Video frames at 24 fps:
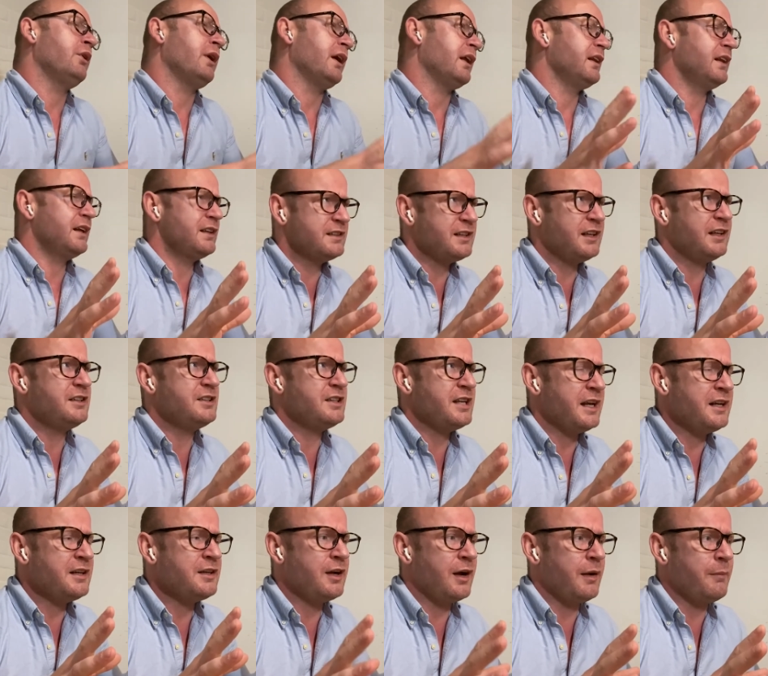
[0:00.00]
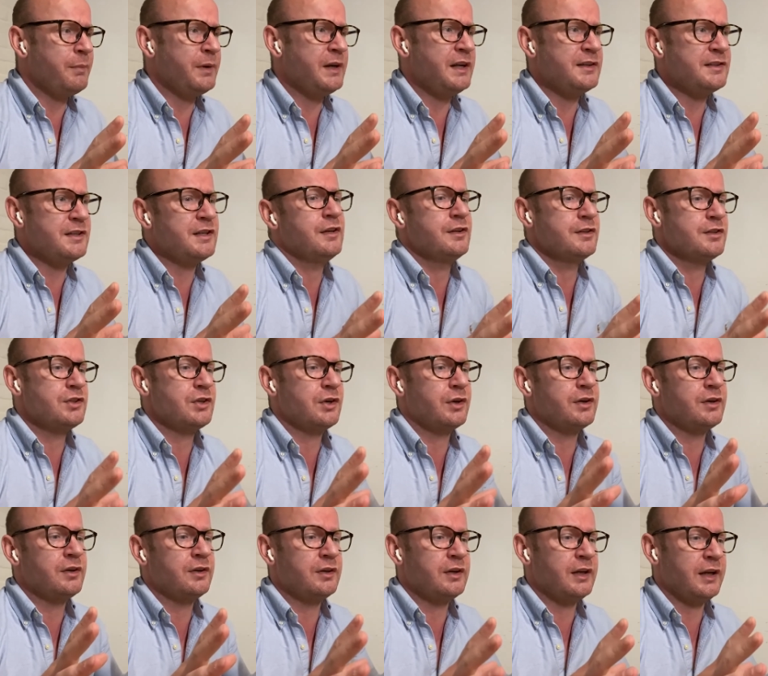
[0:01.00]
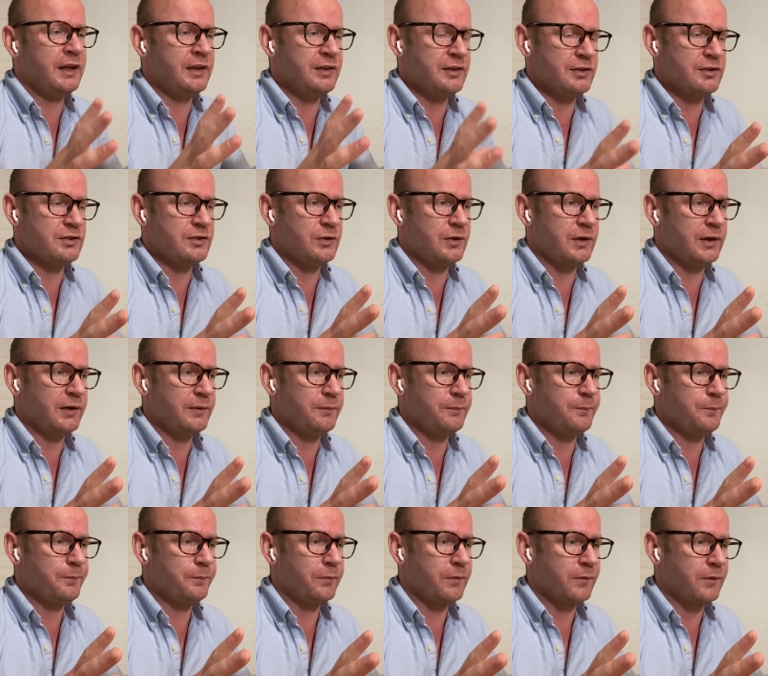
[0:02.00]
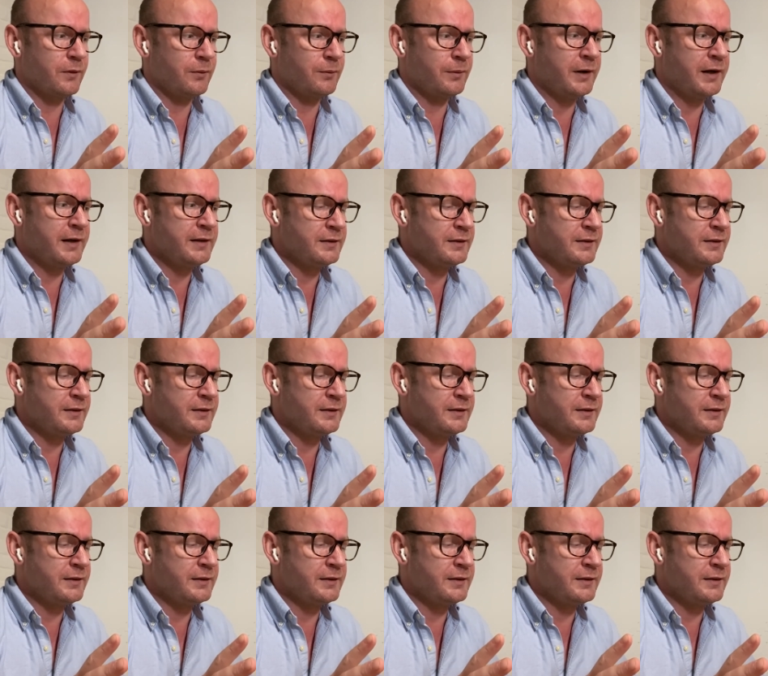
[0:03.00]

let's say 10 companies in a certain industry, right?